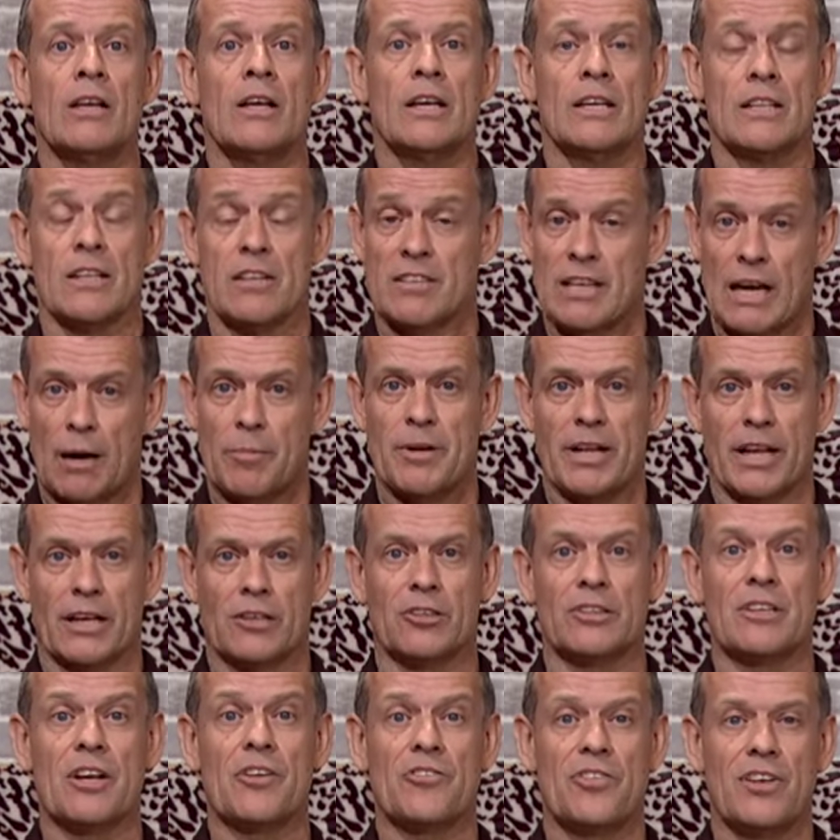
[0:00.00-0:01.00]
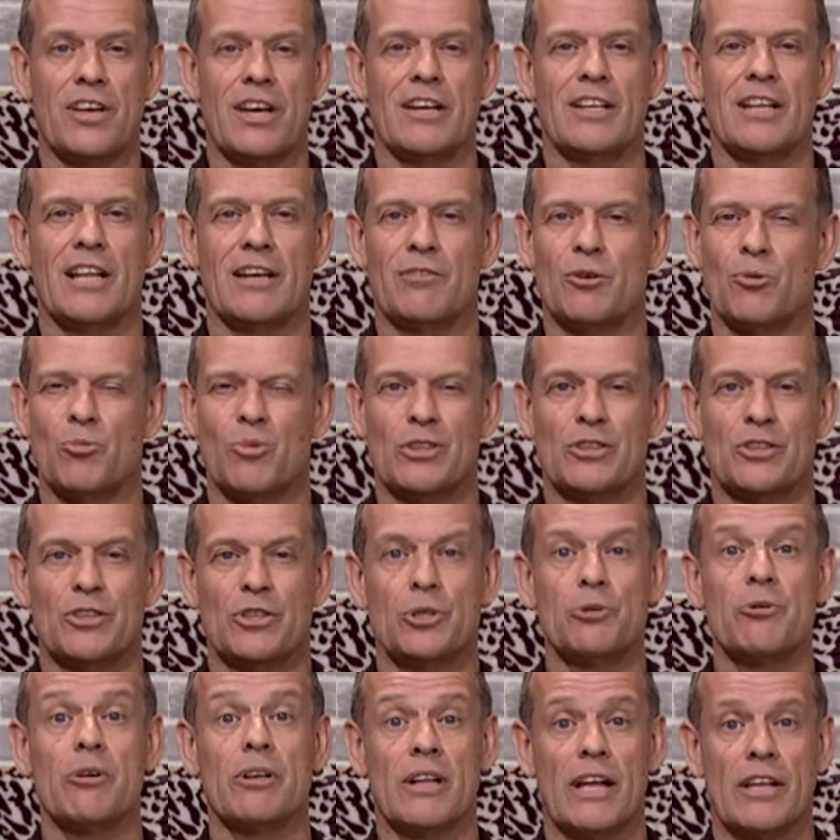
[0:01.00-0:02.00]
In the tabernacle, Isaiah
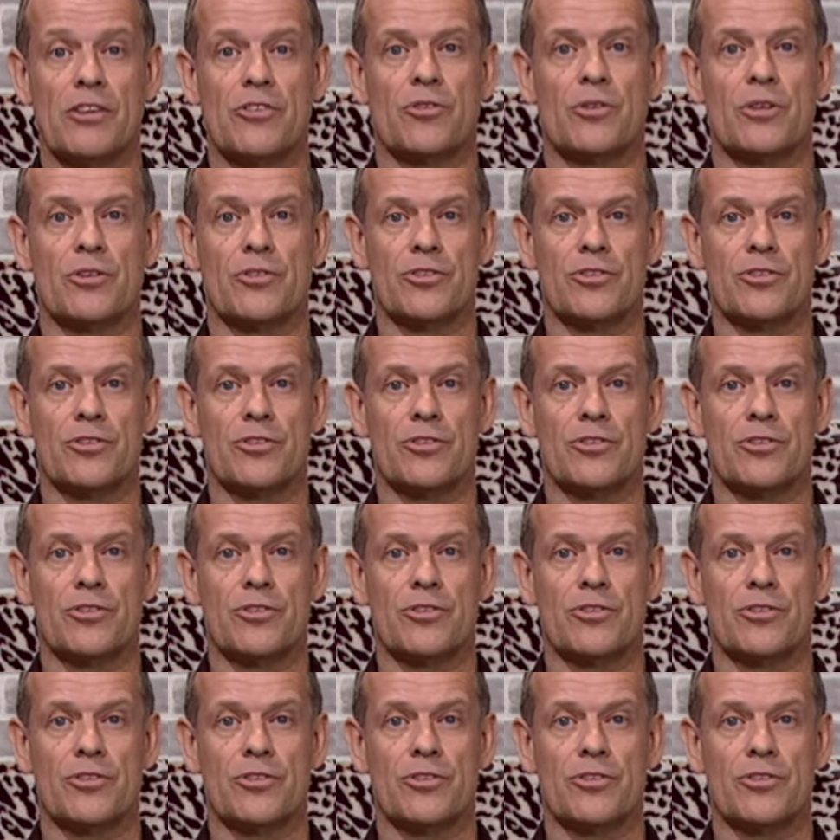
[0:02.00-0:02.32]
11:1-2 relates the